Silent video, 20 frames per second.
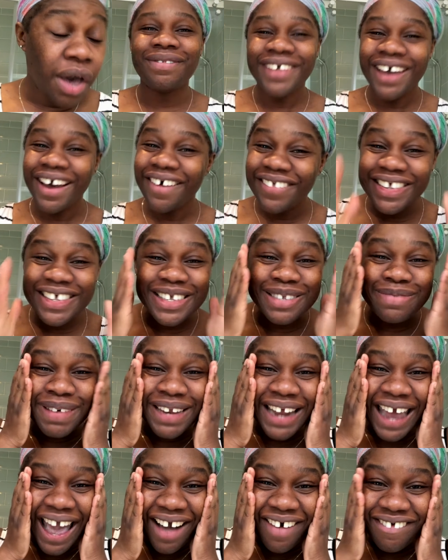I hope this has been
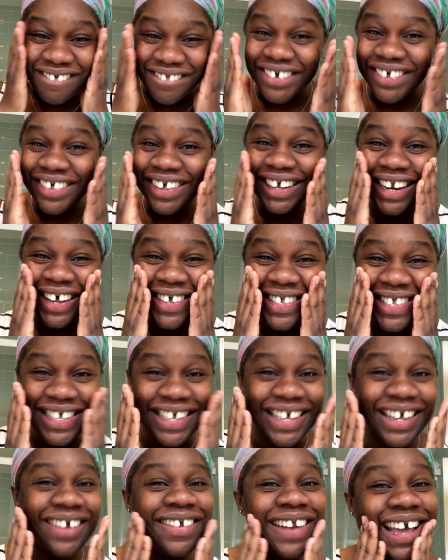helpful, and I'll
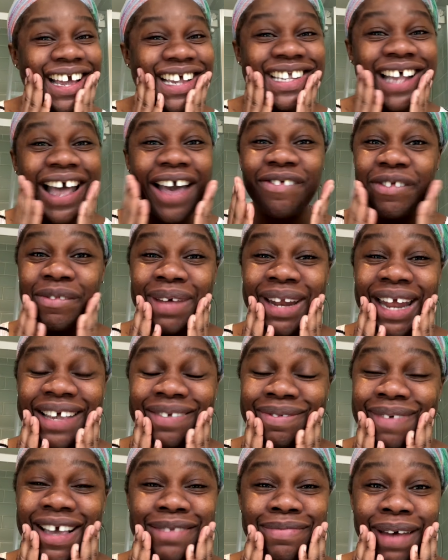see you next time for my next
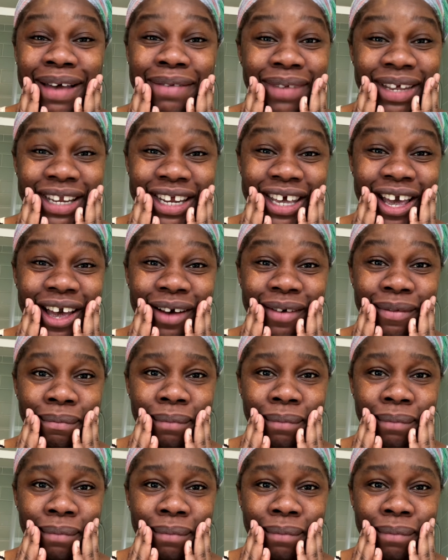face mask video.